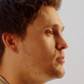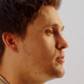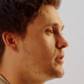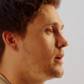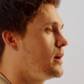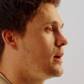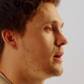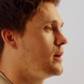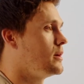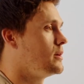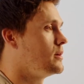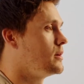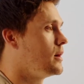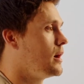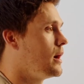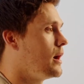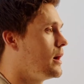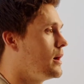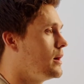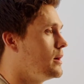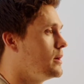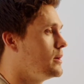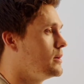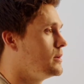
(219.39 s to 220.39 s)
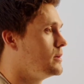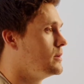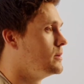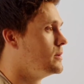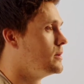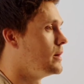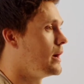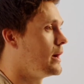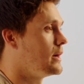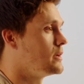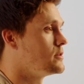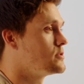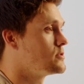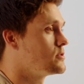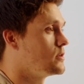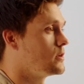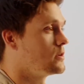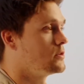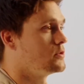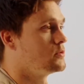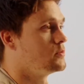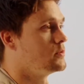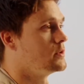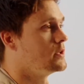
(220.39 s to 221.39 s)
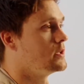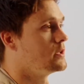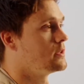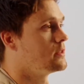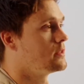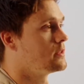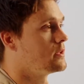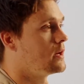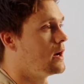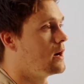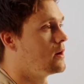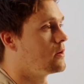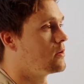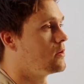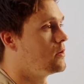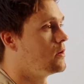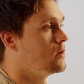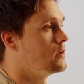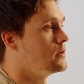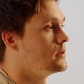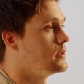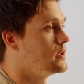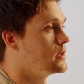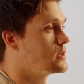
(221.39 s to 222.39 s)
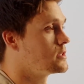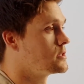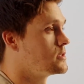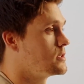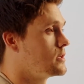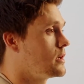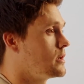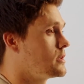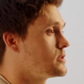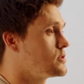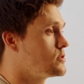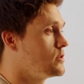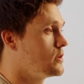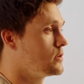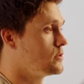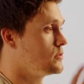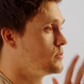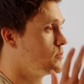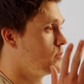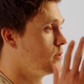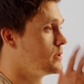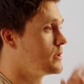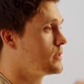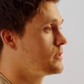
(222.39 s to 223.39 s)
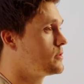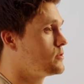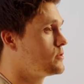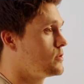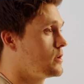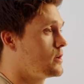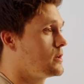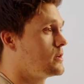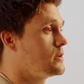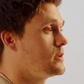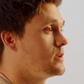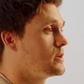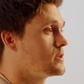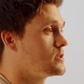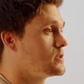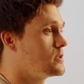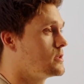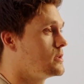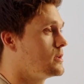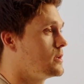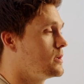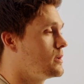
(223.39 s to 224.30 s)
them that I had struggled with alcohol addiction. I struggled with drug addiction.